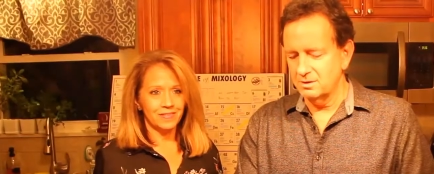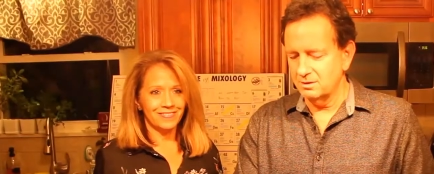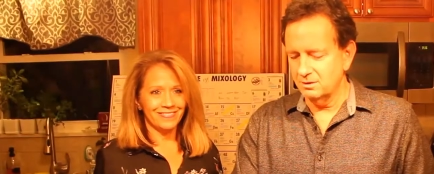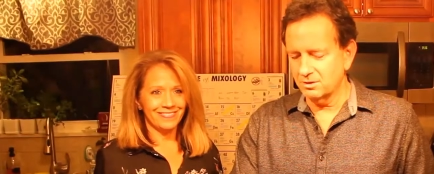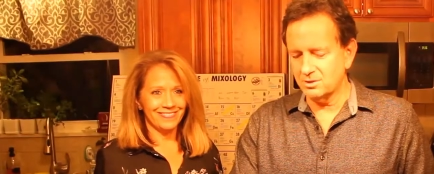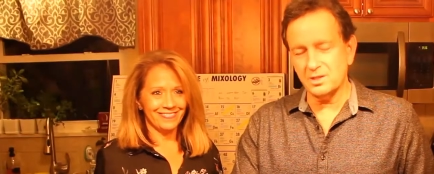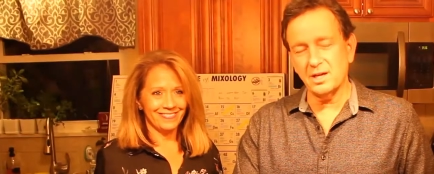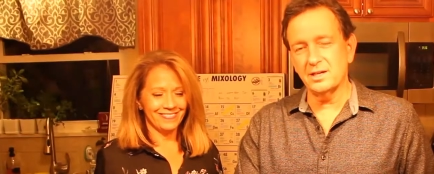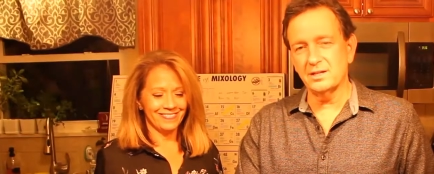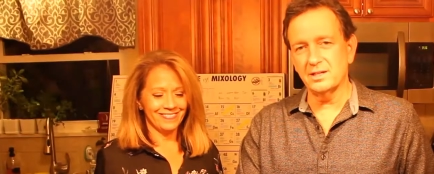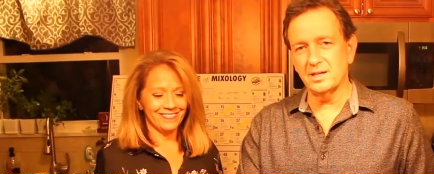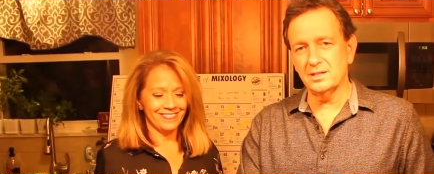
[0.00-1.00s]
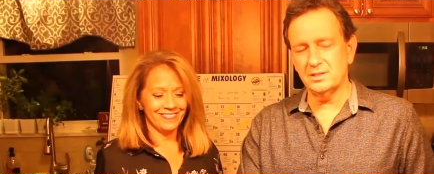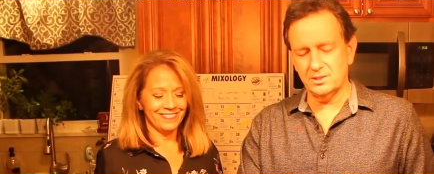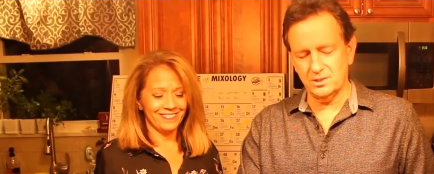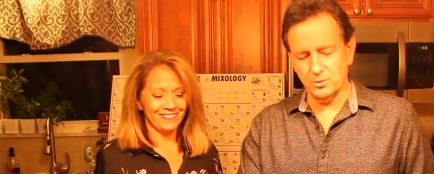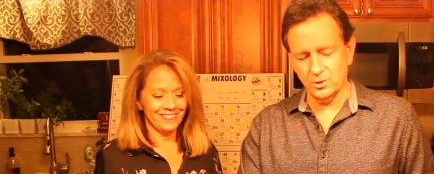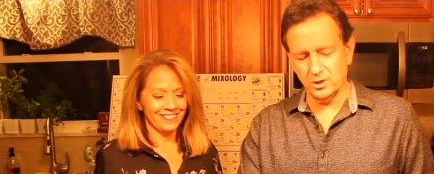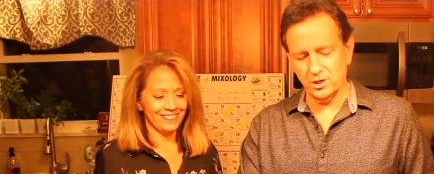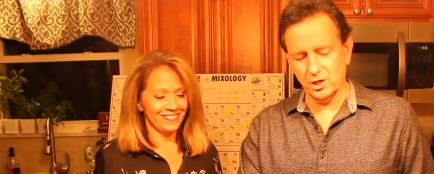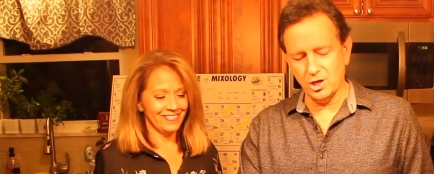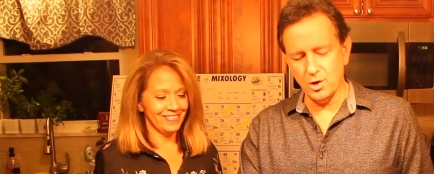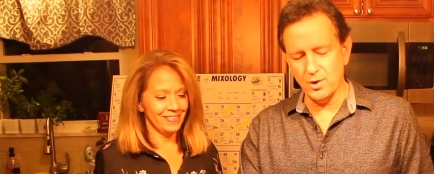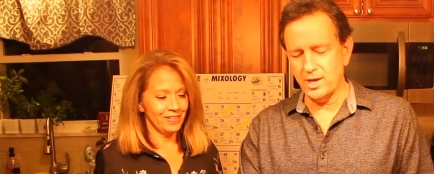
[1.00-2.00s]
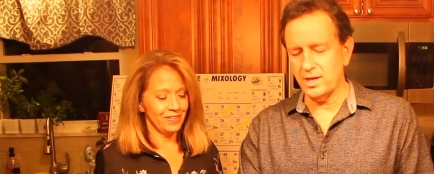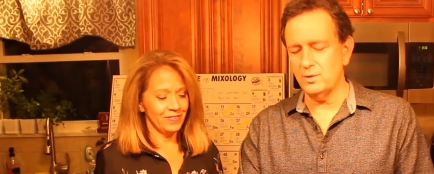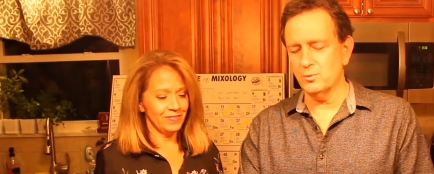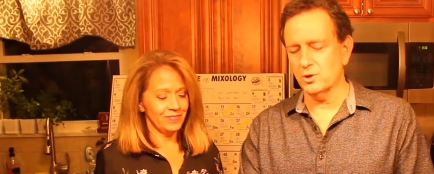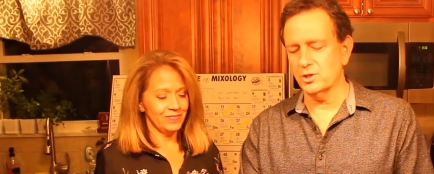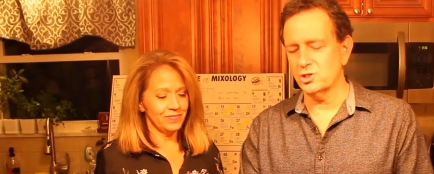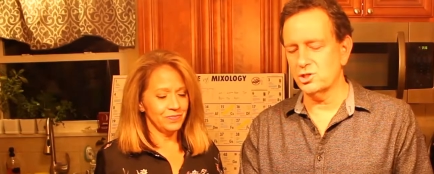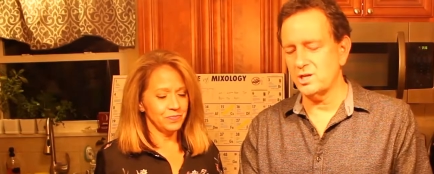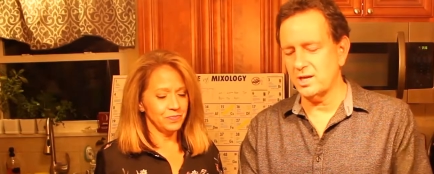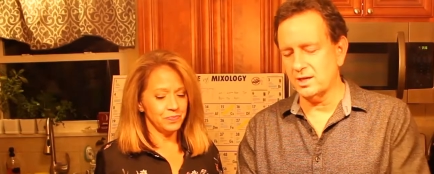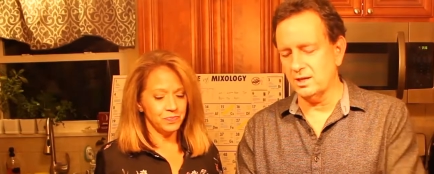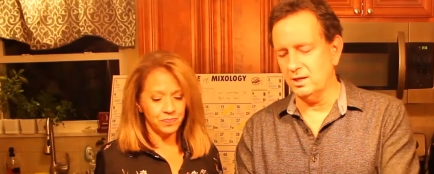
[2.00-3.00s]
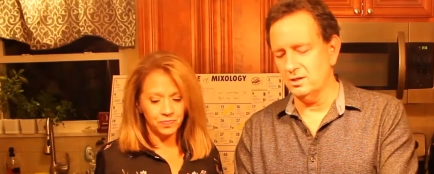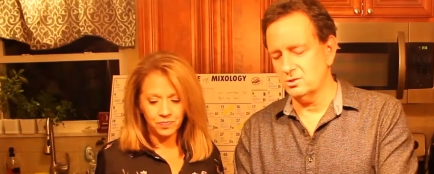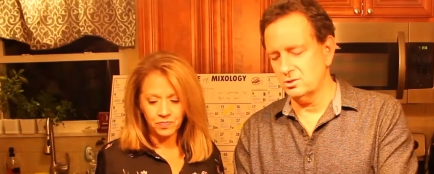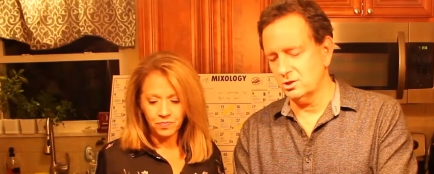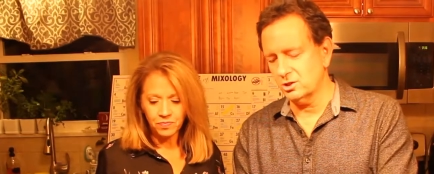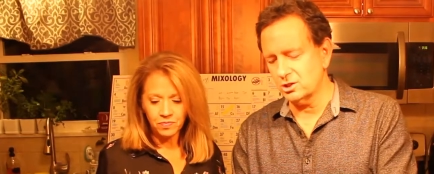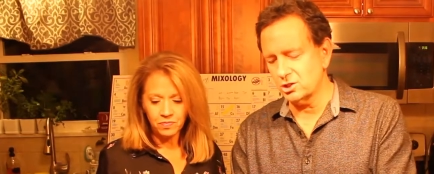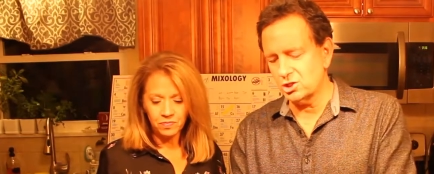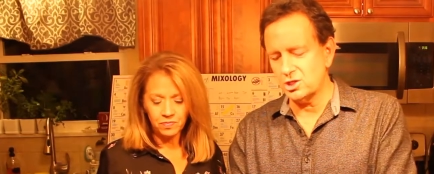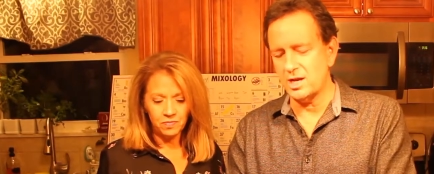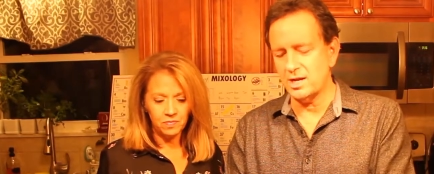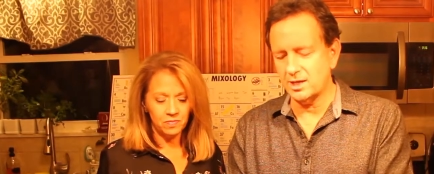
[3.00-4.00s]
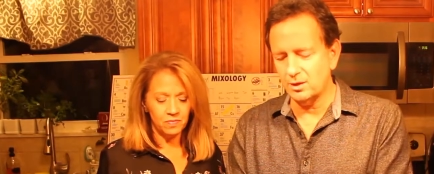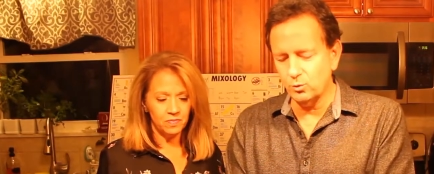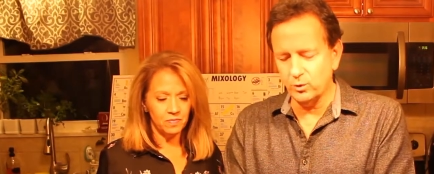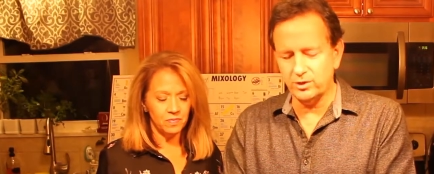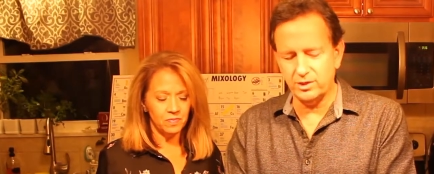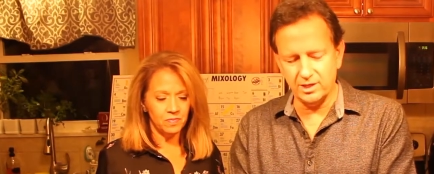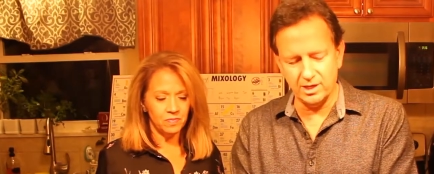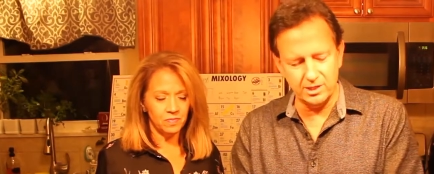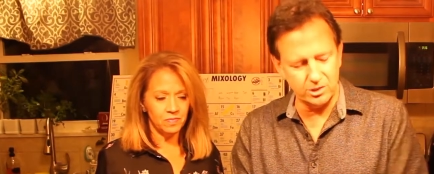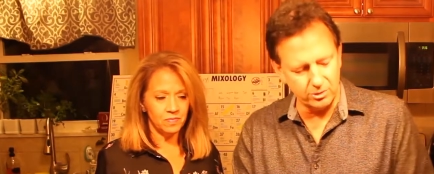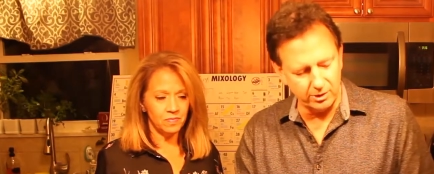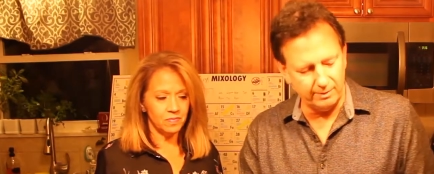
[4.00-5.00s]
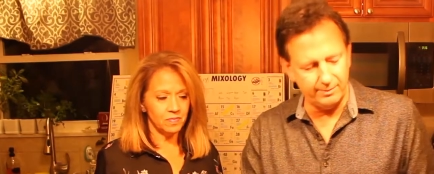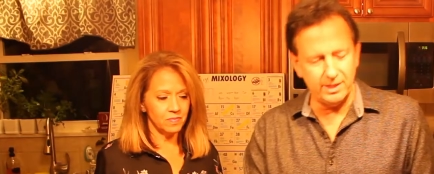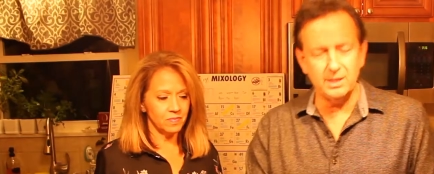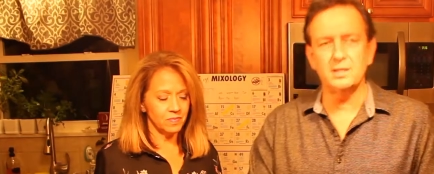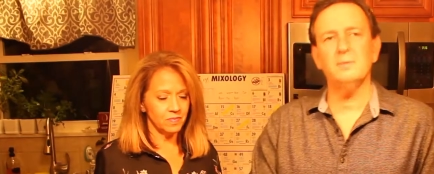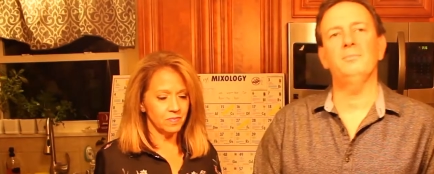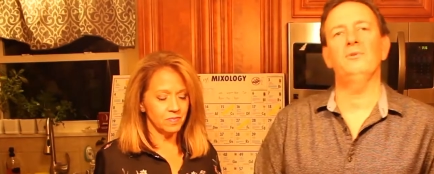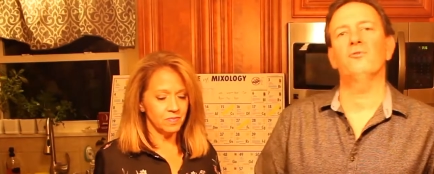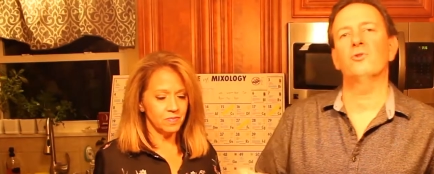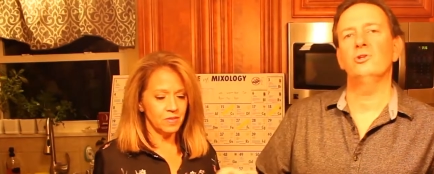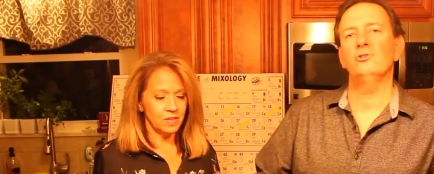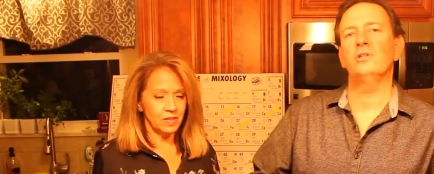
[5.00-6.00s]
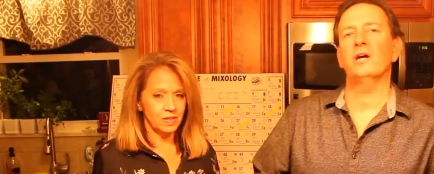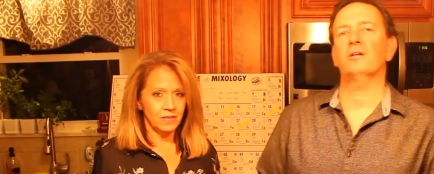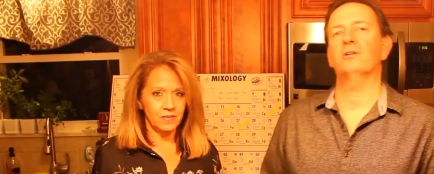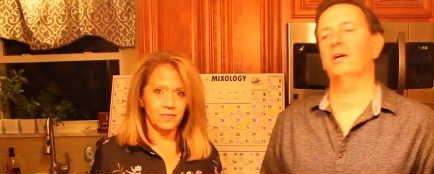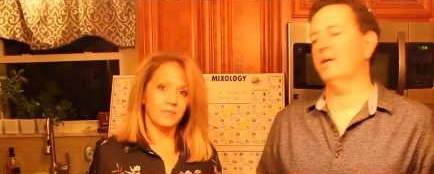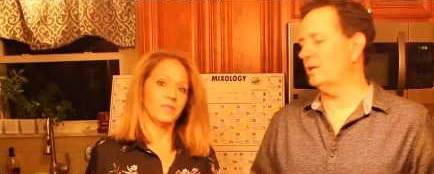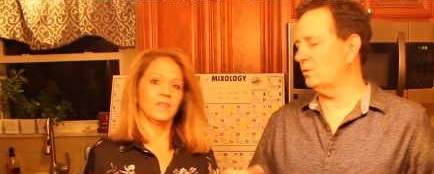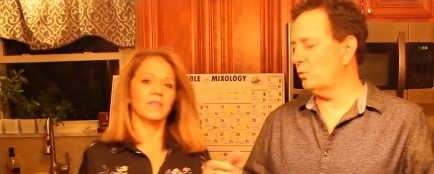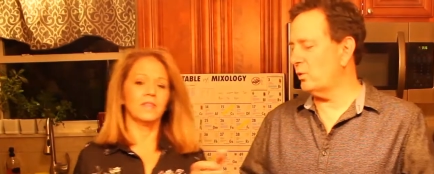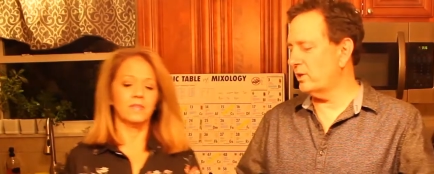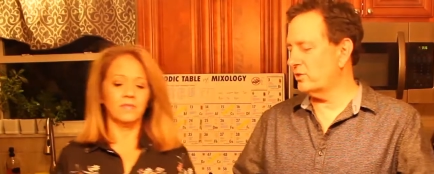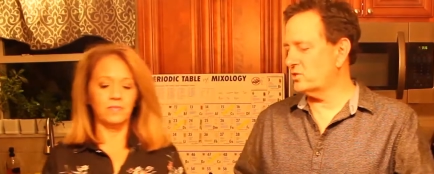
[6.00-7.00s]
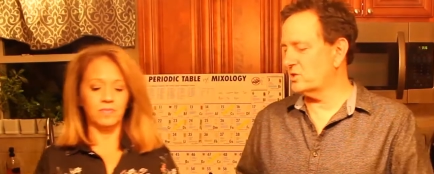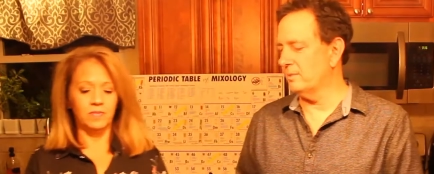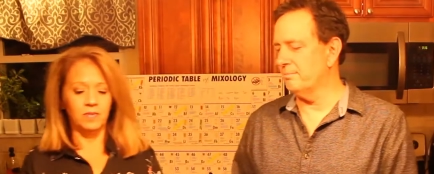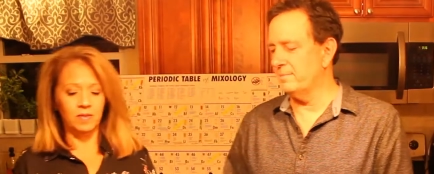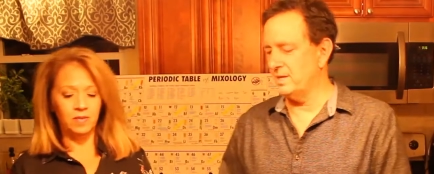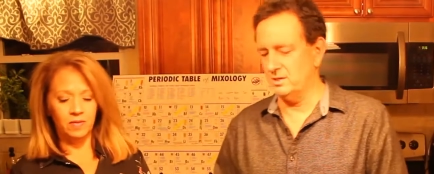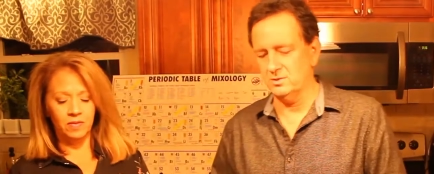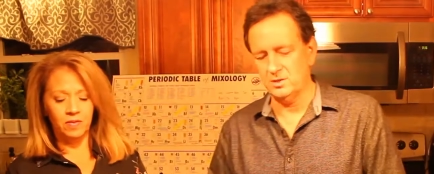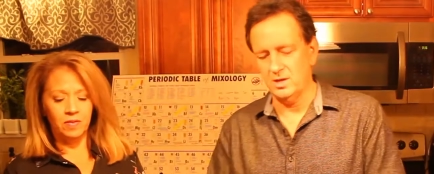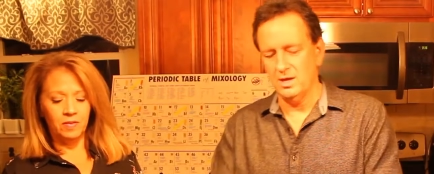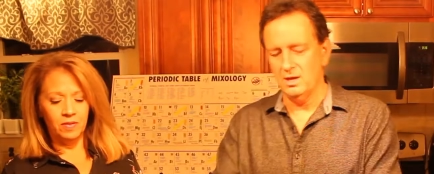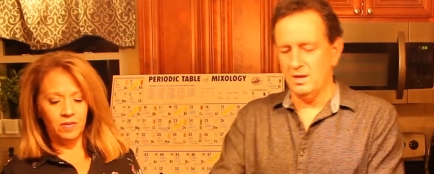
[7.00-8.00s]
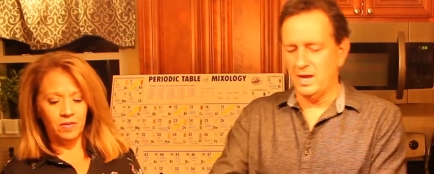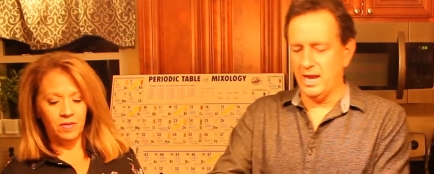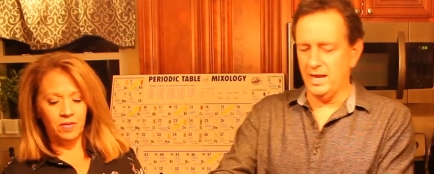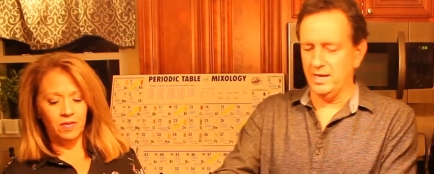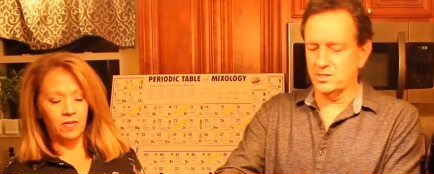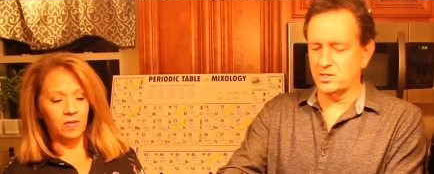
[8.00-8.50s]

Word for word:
Speaker 1: looks kind of nice. We're gonna go ahead and we're gonna shake it. So you're gonna shake it with the ice cream in it before you decorate it with some mint and